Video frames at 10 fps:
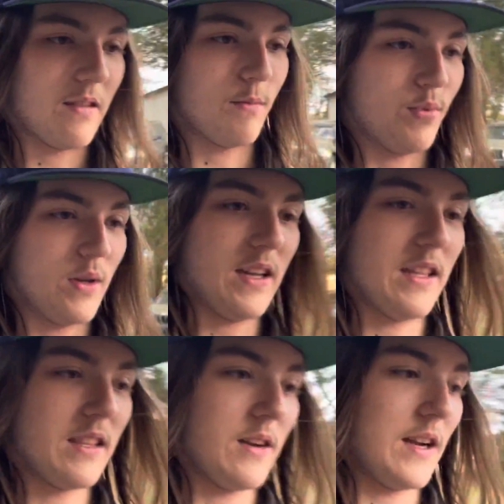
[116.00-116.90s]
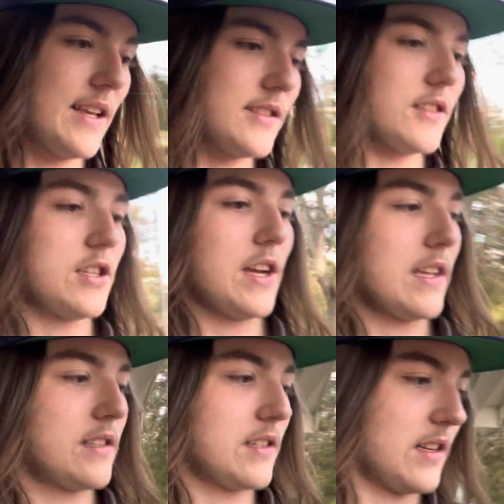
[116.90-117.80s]
But there is a
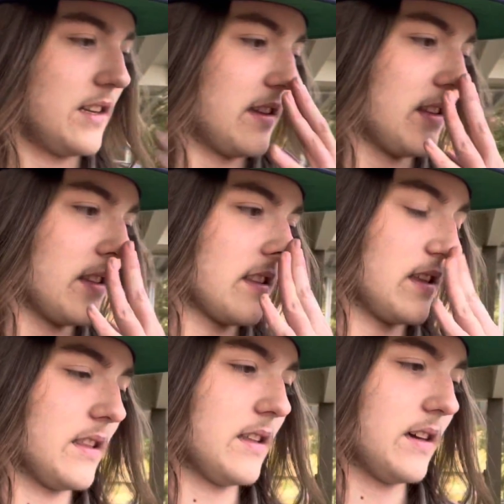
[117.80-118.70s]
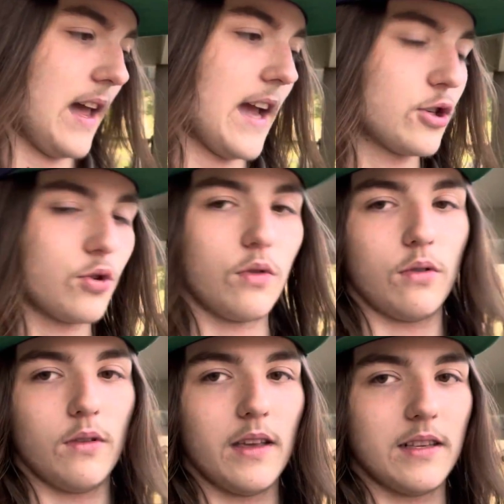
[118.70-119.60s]
chance that the
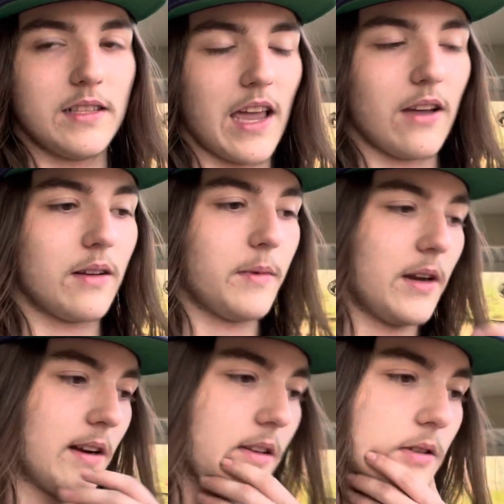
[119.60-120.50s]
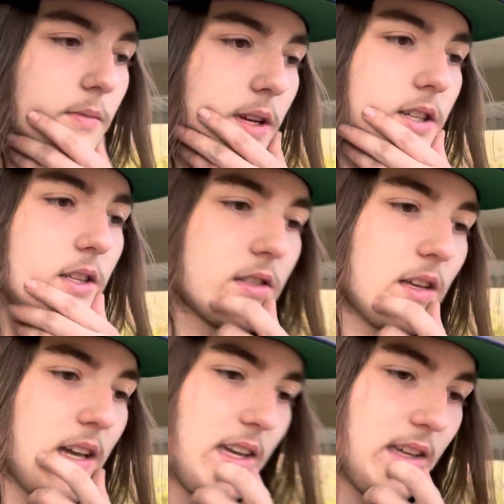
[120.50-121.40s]
actual sound I'm hearing could be just
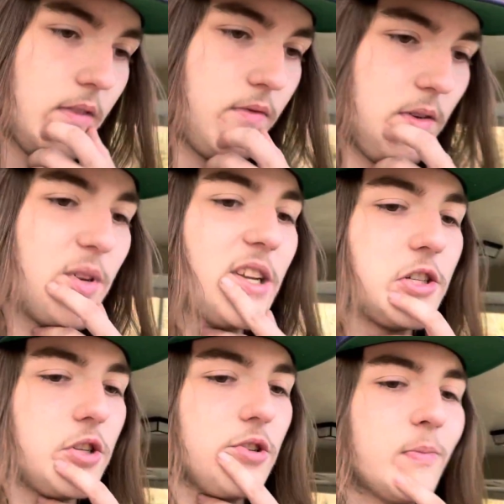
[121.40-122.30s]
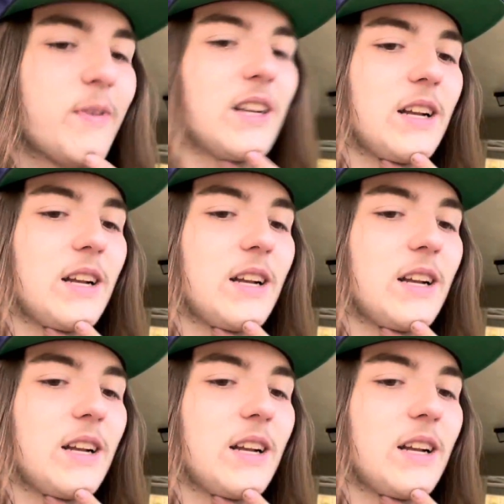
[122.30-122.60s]
like a fitment issue, but